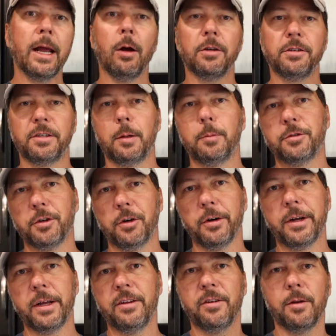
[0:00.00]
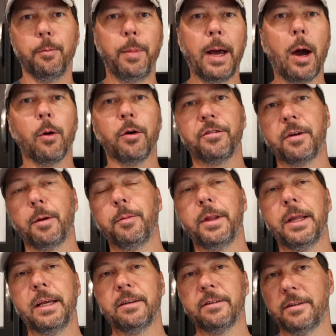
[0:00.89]
out some circuits and power some
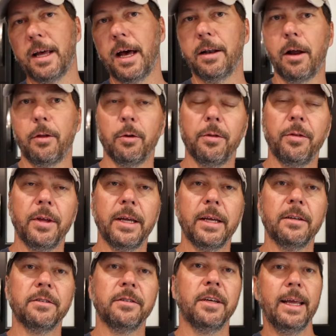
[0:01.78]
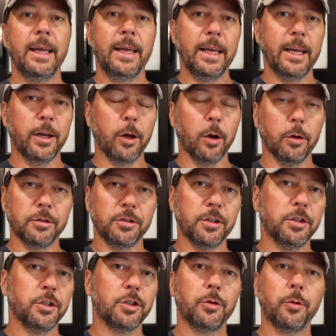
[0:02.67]
things and not other things. It
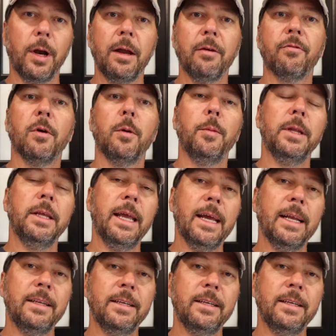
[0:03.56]
goes straight from the